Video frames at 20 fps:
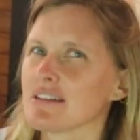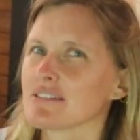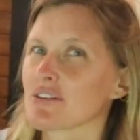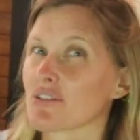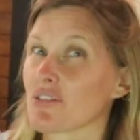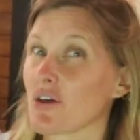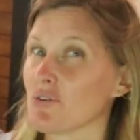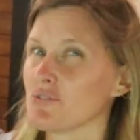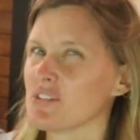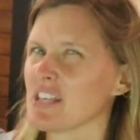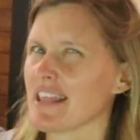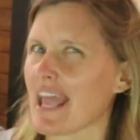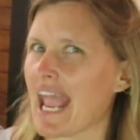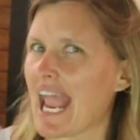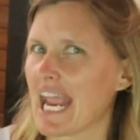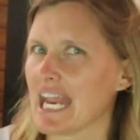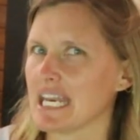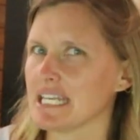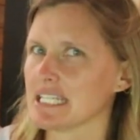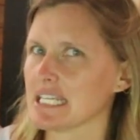So those are the
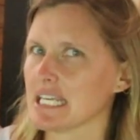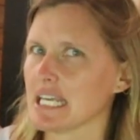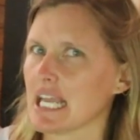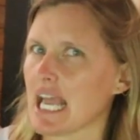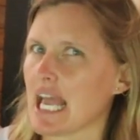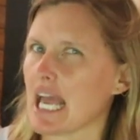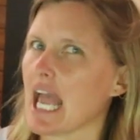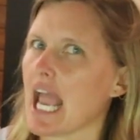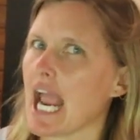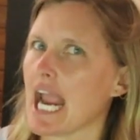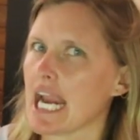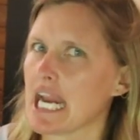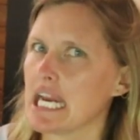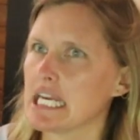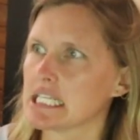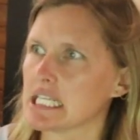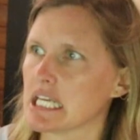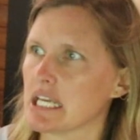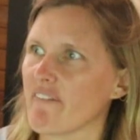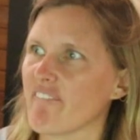handy,
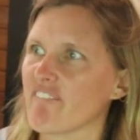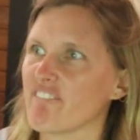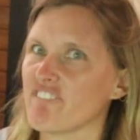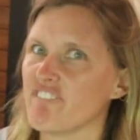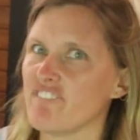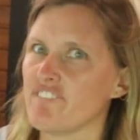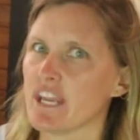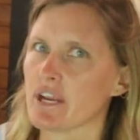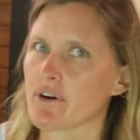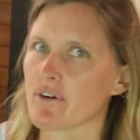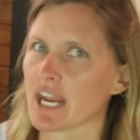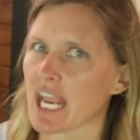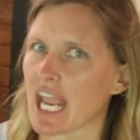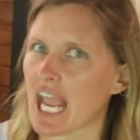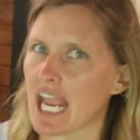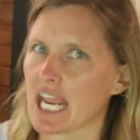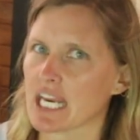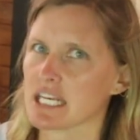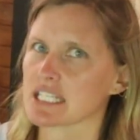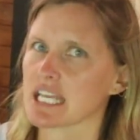very
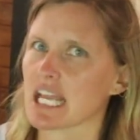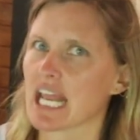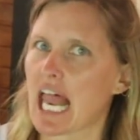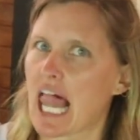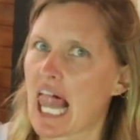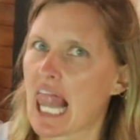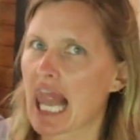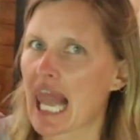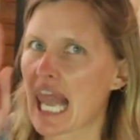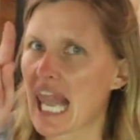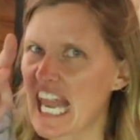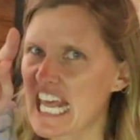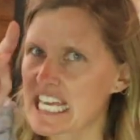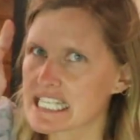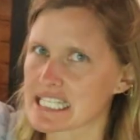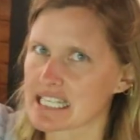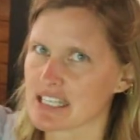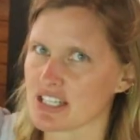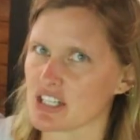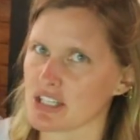handy
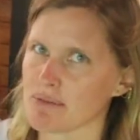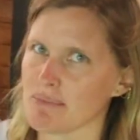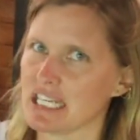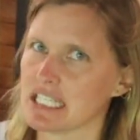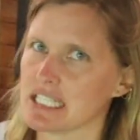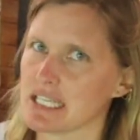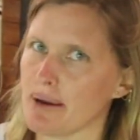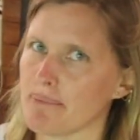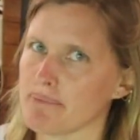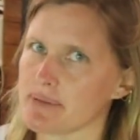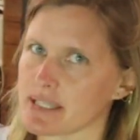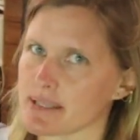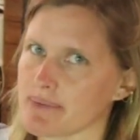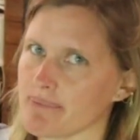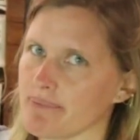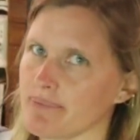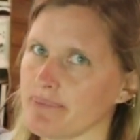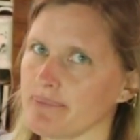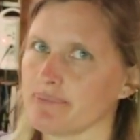listen to me tips.